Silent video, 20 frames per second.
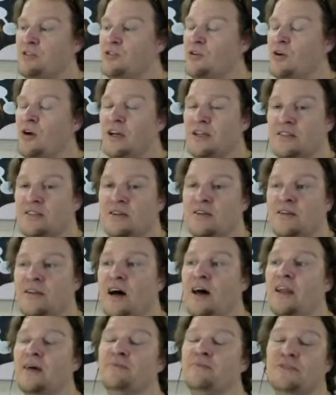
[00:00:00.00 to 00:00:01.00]
drawings are
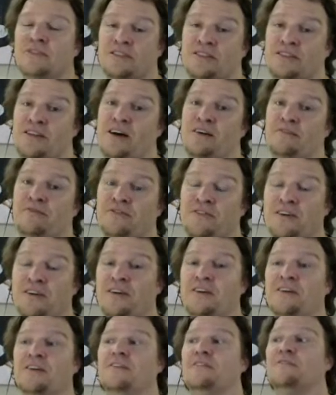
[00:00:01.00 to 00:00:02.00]
not up to snuff
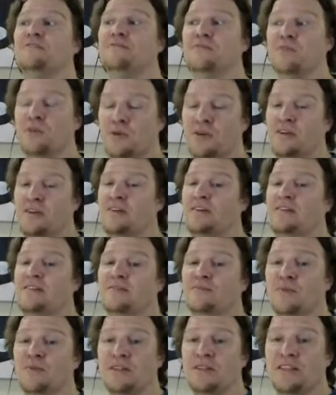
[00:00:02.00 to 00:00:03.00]
for
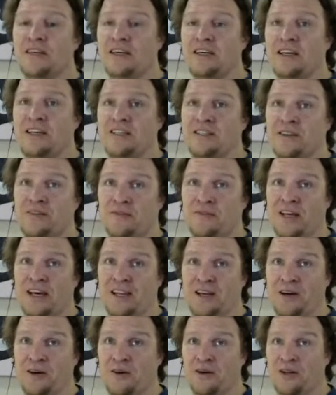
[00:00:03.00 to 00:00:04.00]
what the kids have
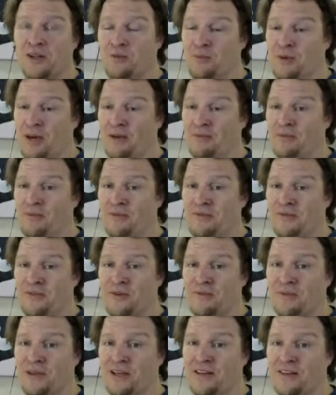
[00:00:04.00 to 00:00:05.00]
laid out on the paper
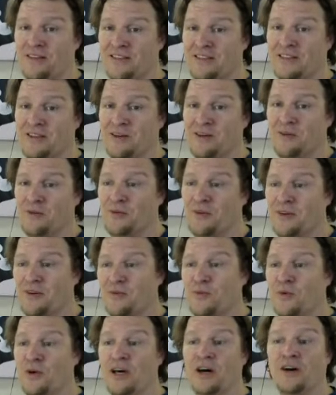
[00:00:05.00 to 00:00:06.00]
for me. So
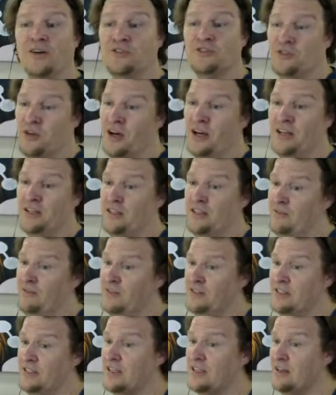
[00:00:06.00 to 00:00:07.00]
we all draw at
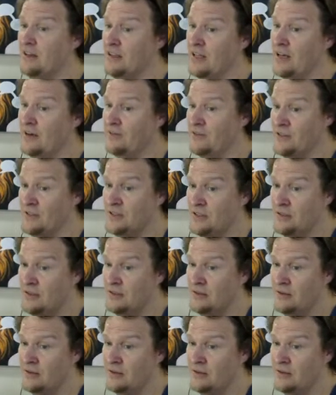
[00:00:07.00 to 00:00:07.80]
different skill levels,